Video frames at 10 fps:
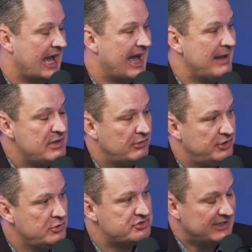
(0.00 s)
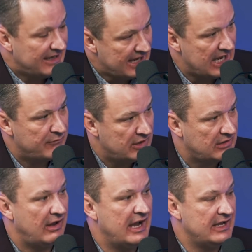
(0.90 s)
I'm introducing every
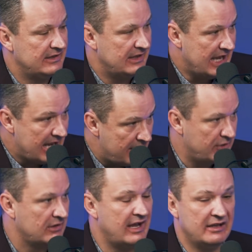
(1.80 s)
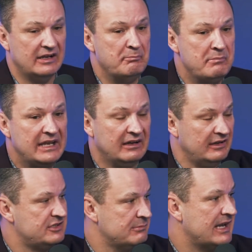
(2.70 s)
client
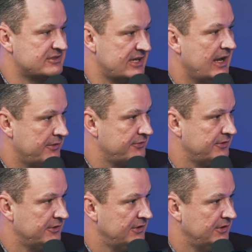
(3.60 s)
immediately to my staff.